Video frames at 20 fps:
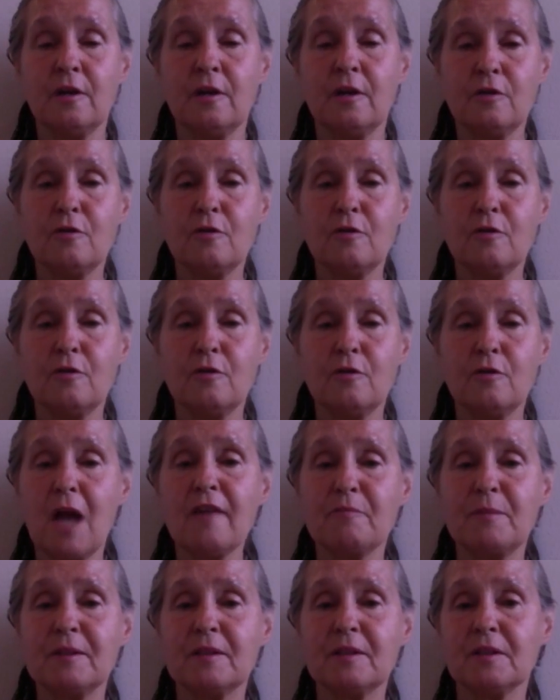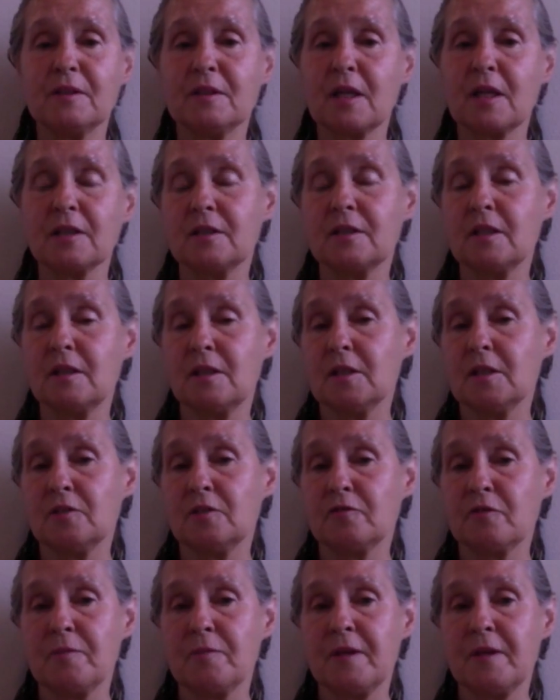You and I have been discussing
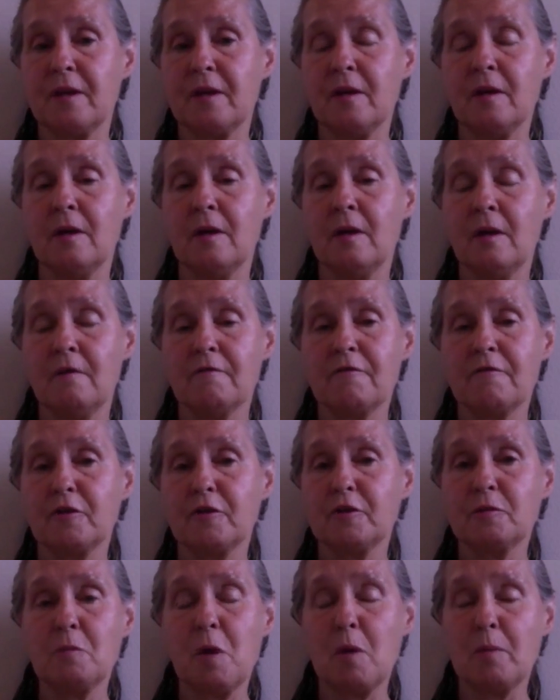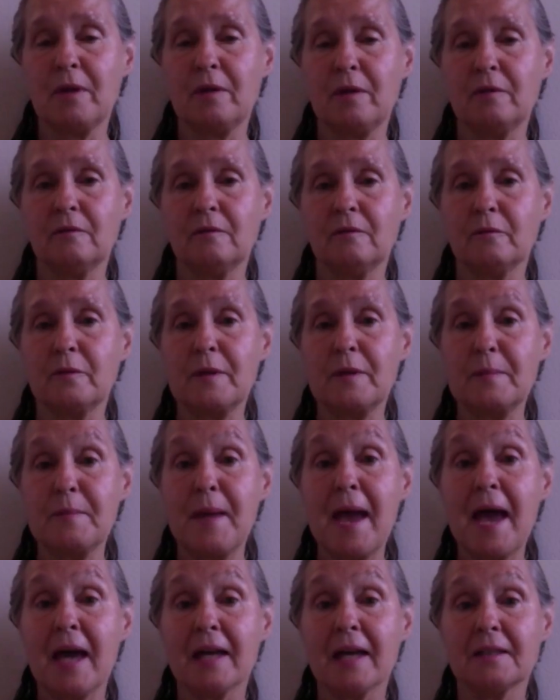this from the first moment we
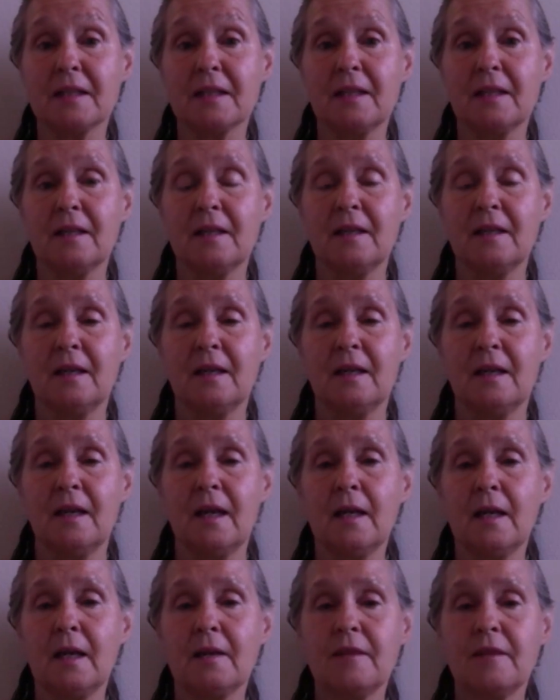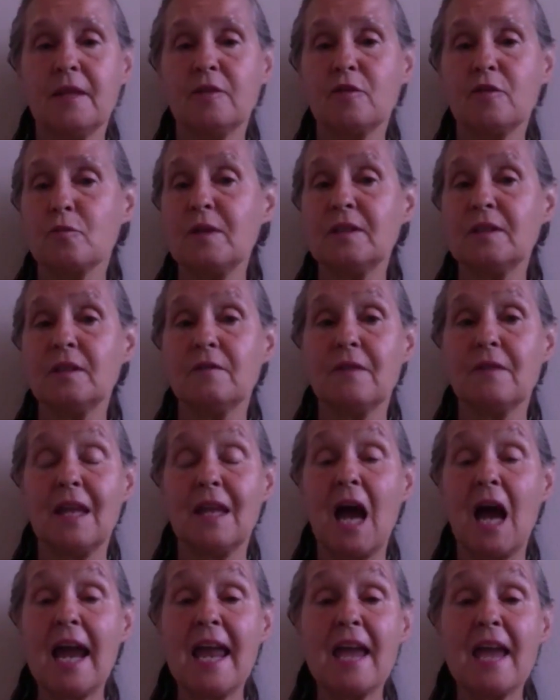met. And I think the reason
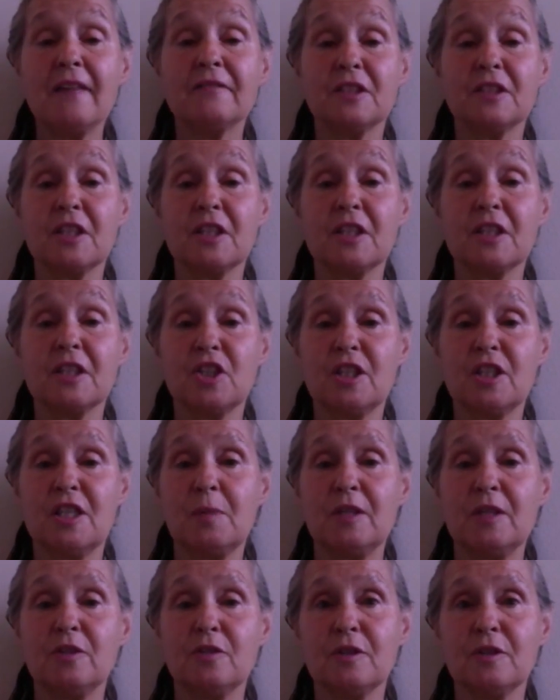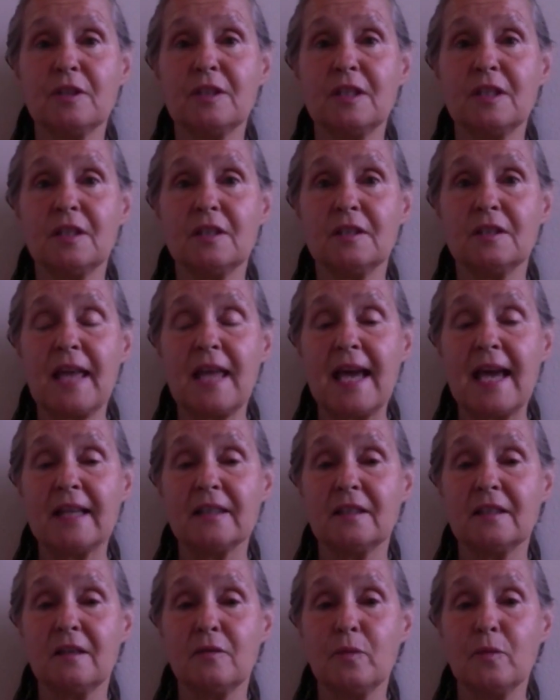that I have such a deep interest is
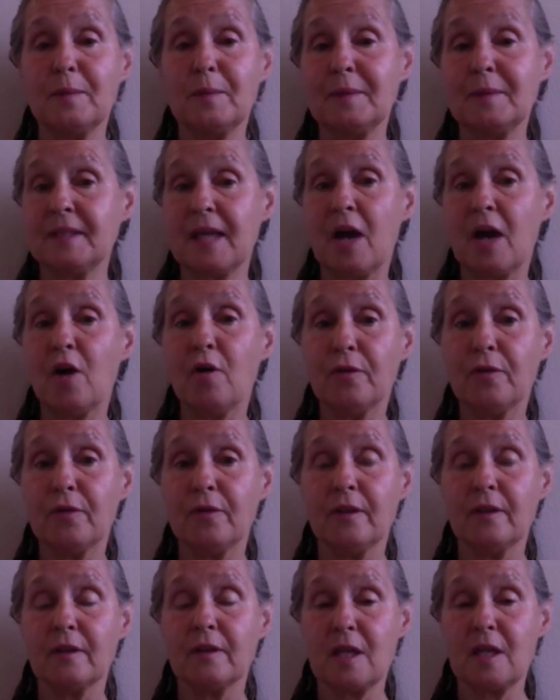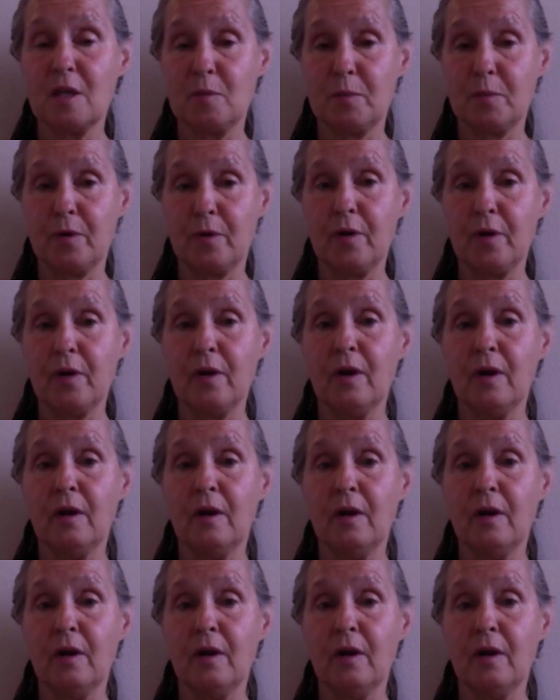as a women's health keeper,